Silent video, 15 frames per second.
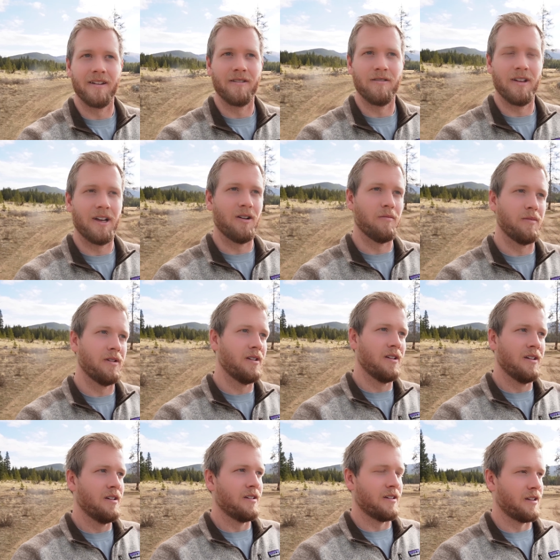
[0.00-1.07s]
it'll help,
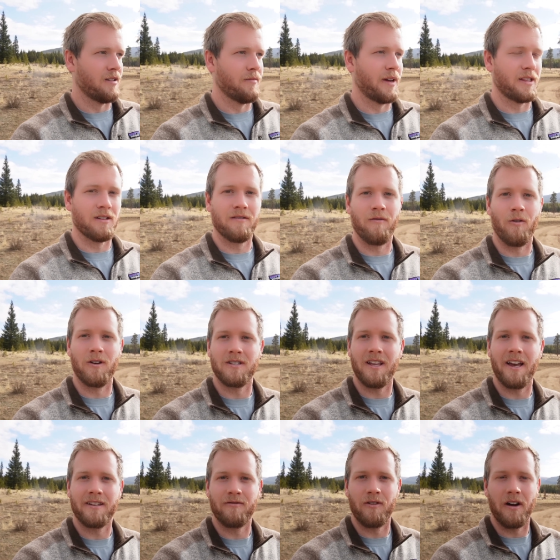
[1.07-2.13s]
you know, make this forest
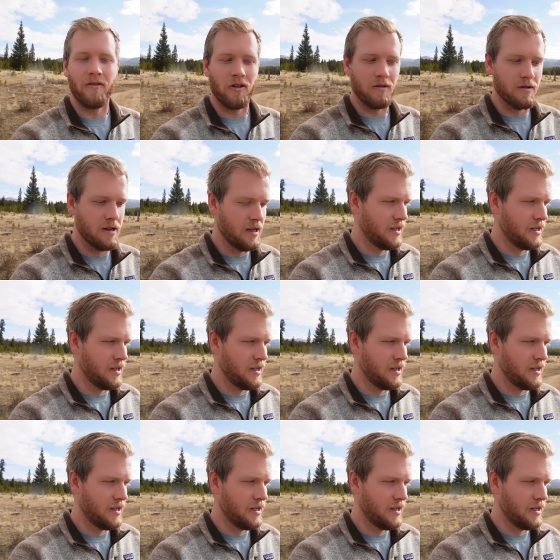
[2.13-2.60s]
last forever.